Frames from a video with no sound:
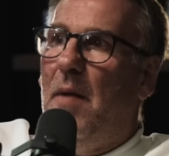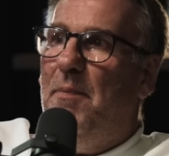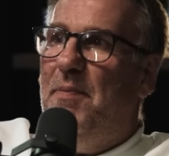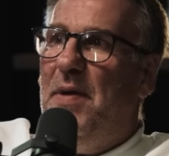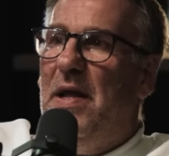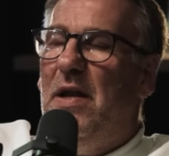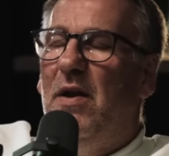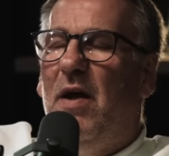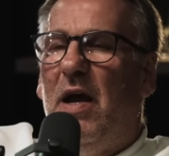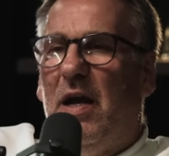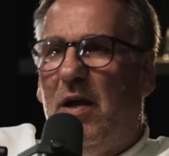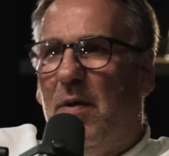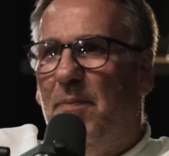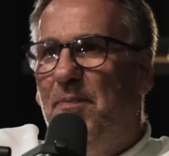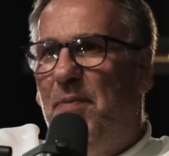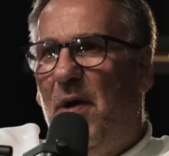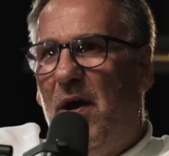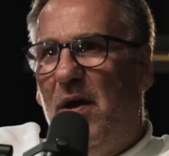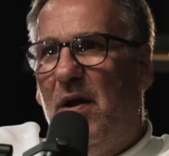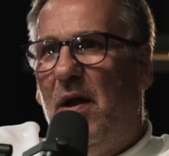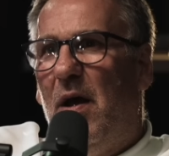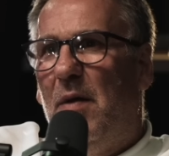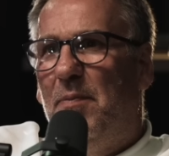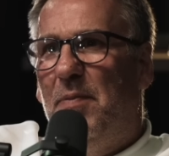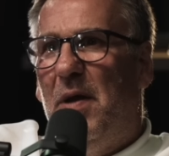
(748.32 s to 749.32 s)
A bit like a,
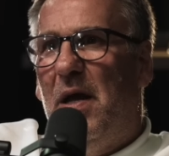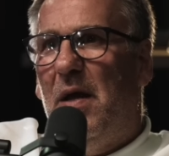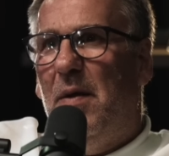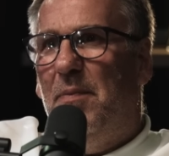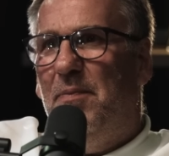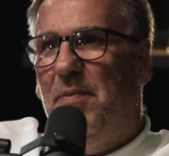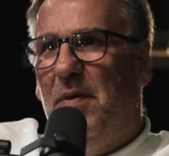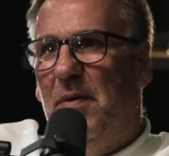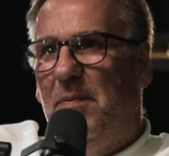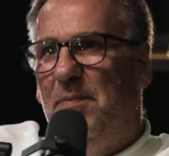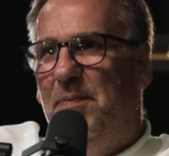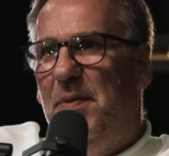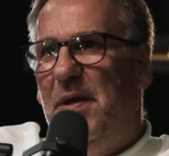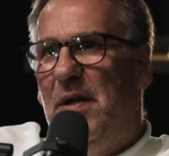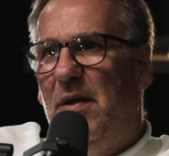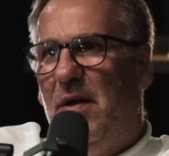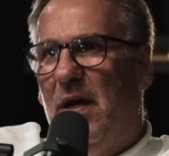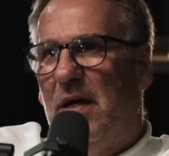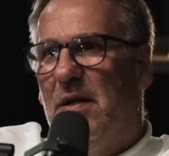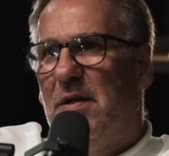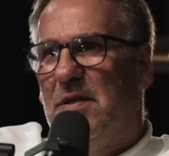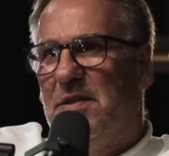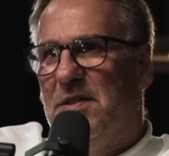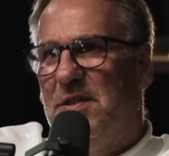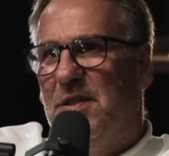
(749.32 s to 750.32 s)
a, bit, a, a bit
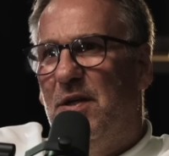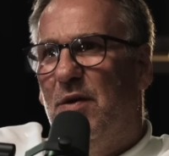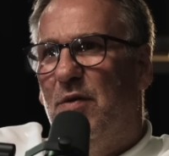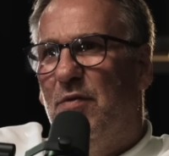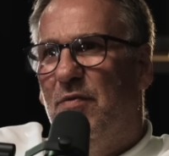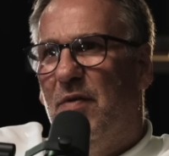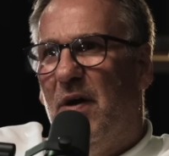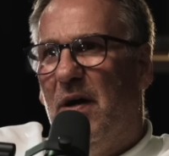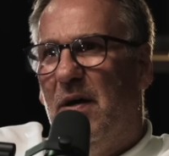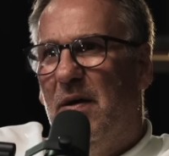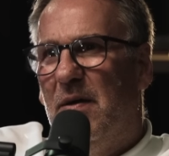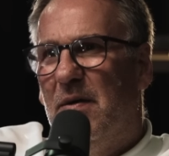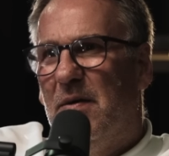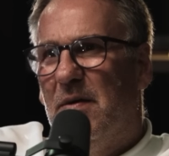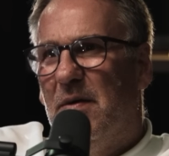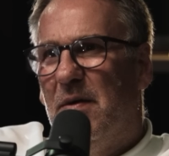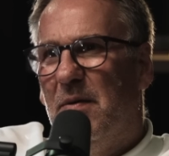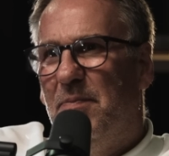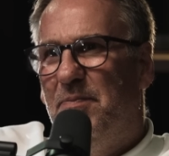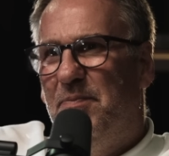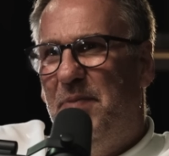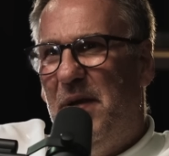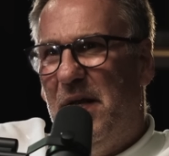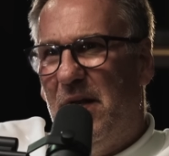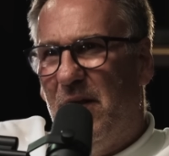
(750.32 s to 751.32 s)
like a Silva,
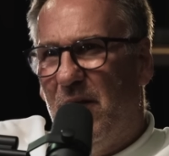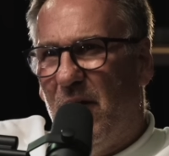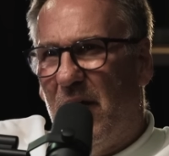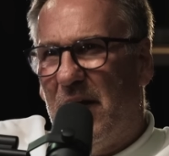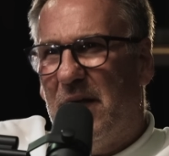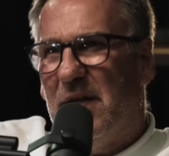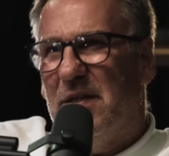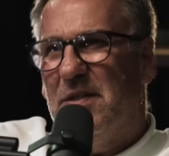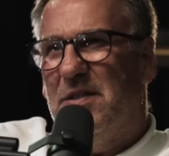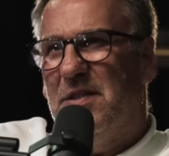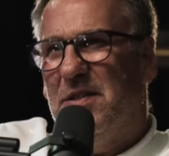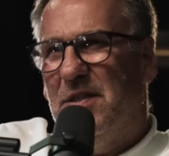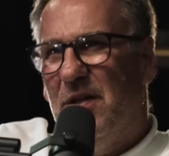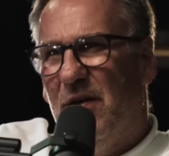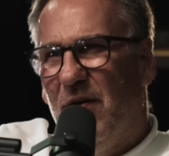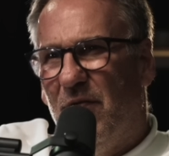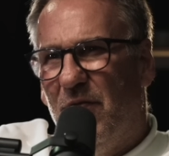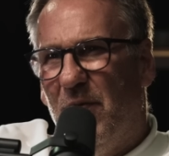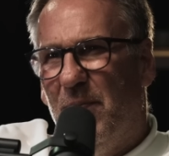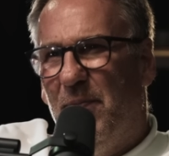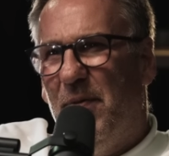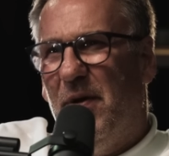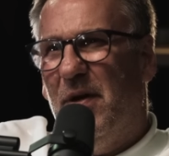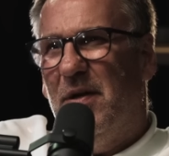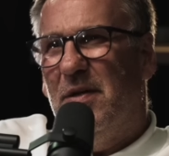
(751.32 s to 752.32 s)
a bit like a
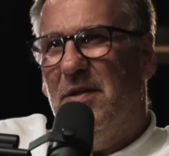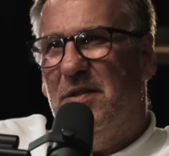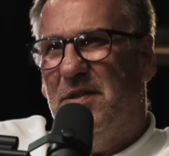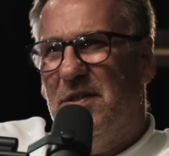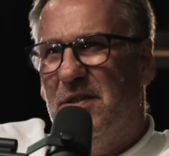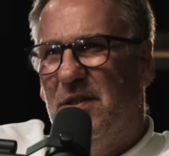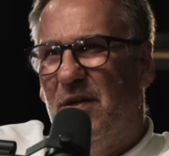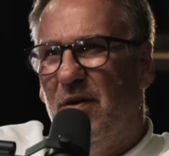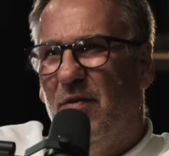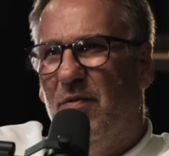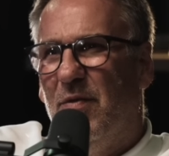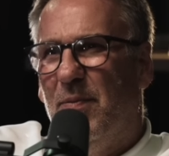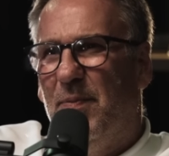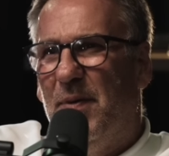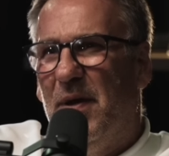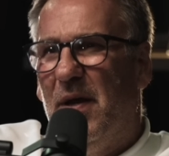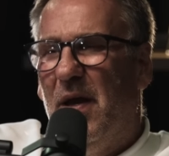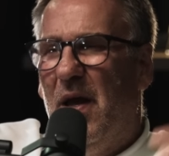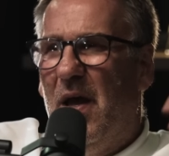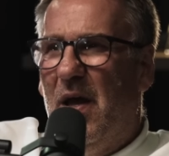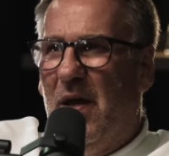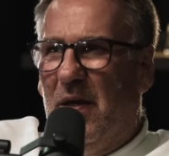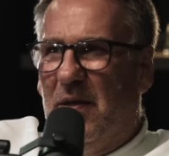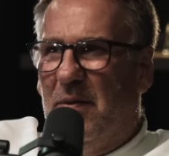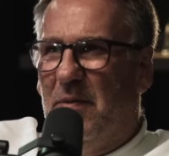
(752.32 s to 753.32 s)
Silva, Bernard Silva, but
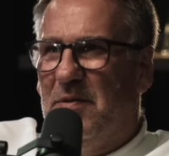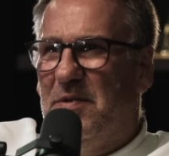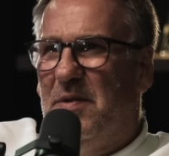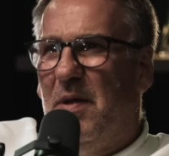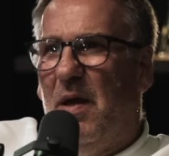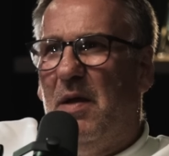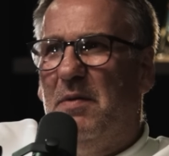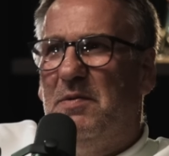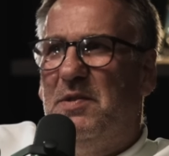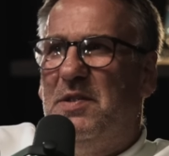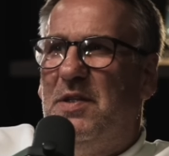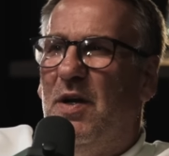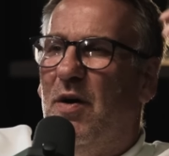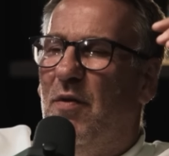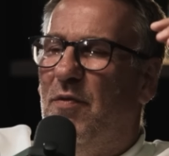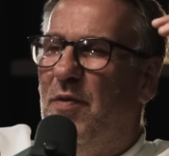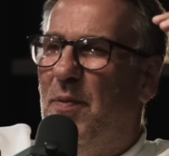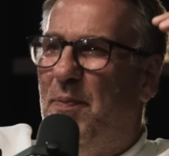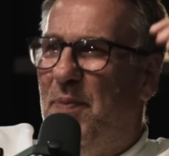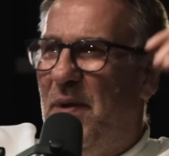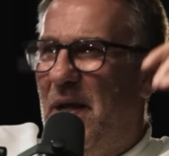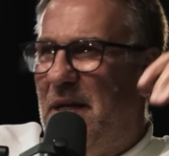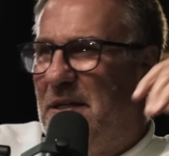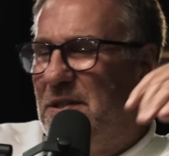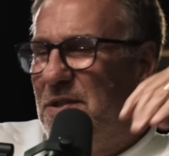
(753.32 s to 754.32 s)
uh,
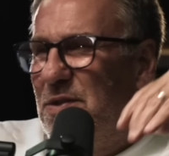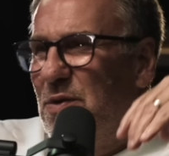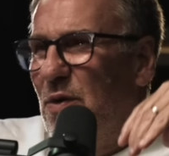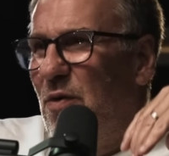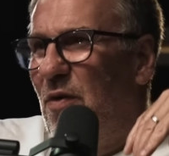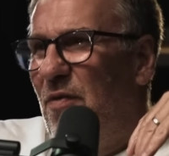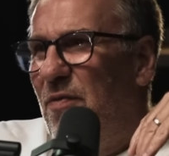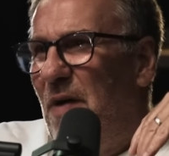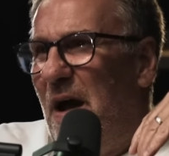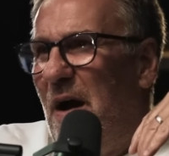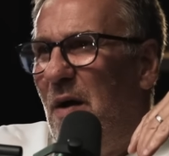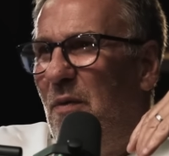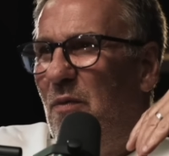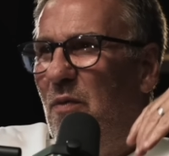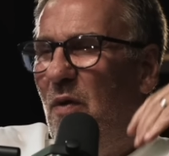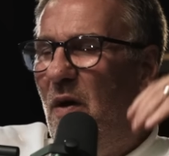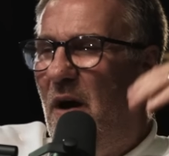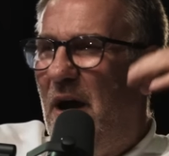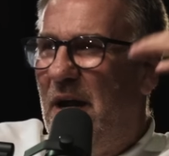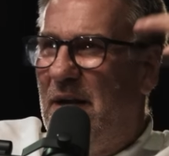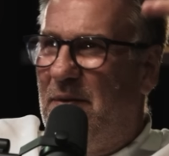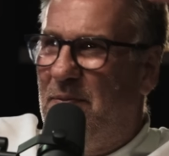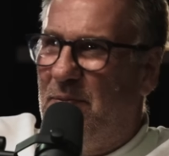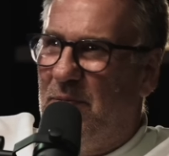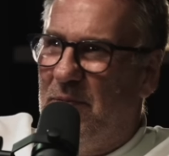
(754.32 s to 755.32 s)
Silva plays sort of out
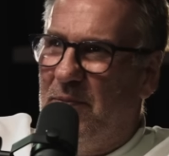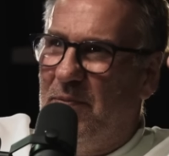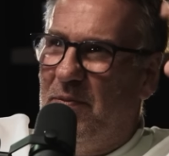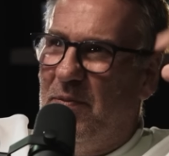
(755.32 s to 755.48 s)
wide.